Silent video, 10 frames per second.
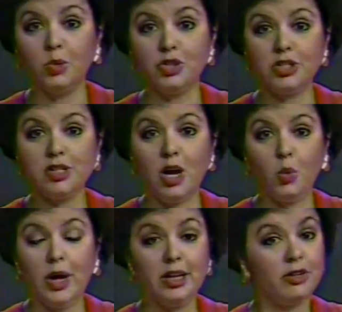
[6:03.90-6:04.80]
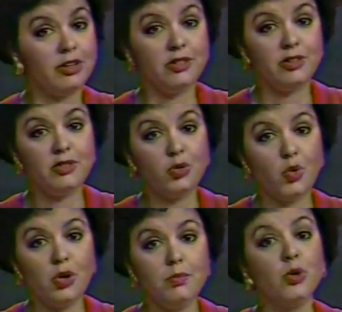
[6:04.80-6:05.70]
Well, just how wild is this
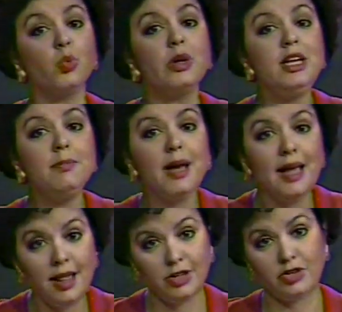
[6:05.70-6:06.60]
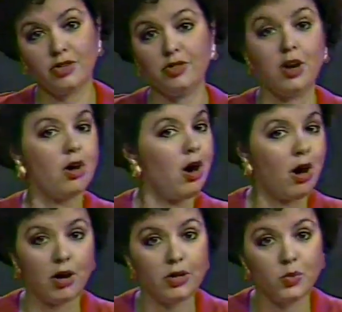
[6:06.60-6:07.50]
storm? Marine biologists are
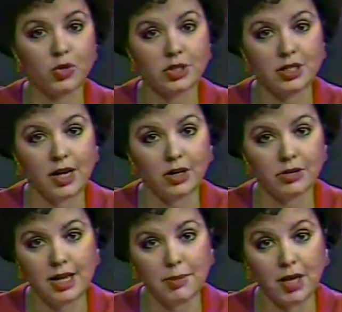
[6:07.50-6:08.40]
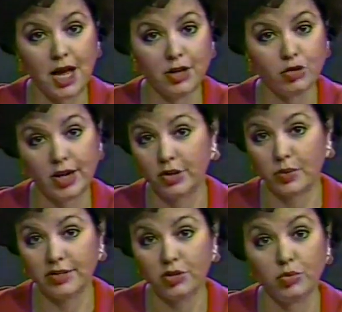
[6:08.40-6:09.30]
hard at work tonight on Cape Cod trying to
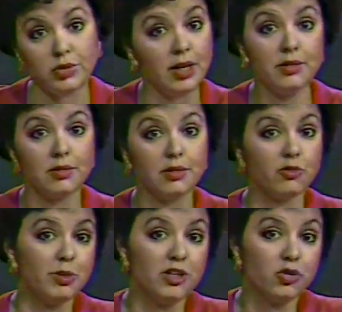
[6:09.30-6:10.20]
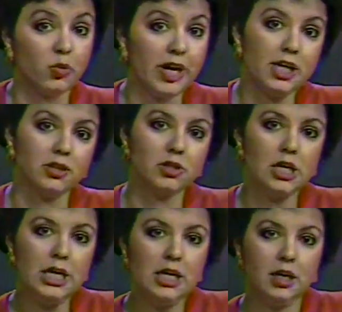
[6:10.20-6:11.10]
rescue dozens of beached whales.
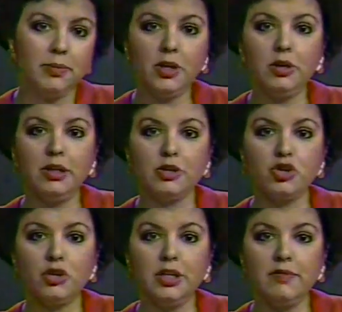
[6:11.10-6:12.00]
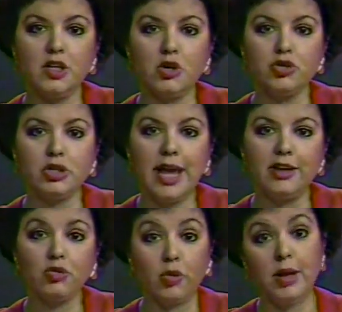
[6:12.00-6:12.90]
Apparently, the churning of the ocean
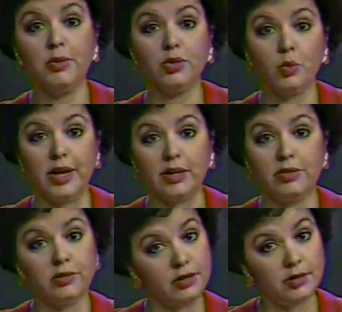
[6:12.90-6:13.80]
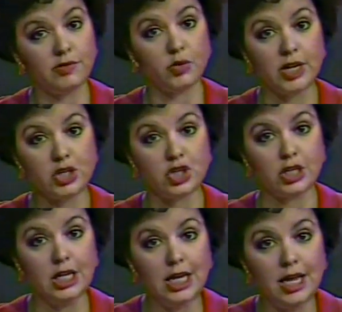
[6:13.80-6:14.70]
has scrambled the whales' sense of
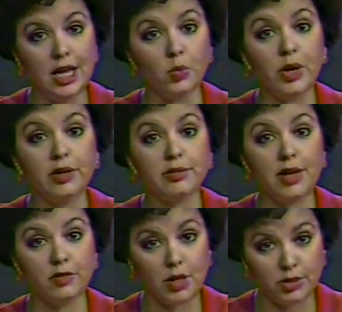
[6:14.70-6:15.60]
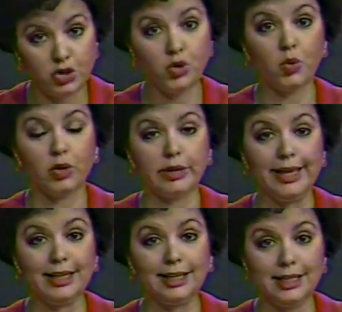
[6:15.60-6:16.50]
direction, and whales have come ashore
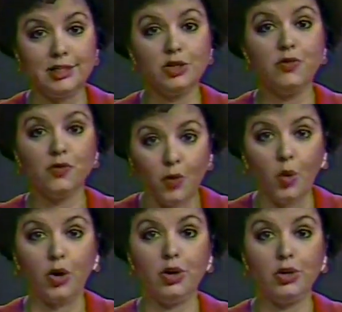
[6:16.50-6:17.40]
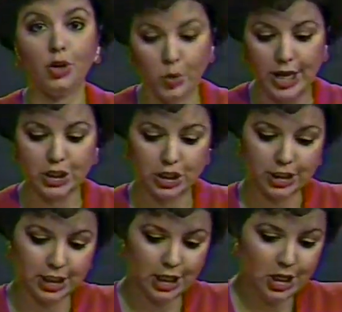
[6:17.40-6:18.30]
in at least four
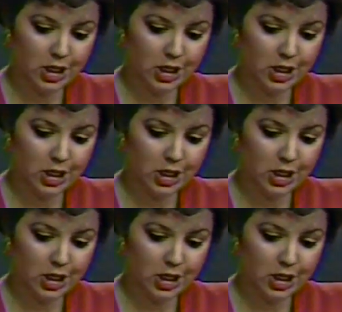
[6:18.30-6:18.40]
locations.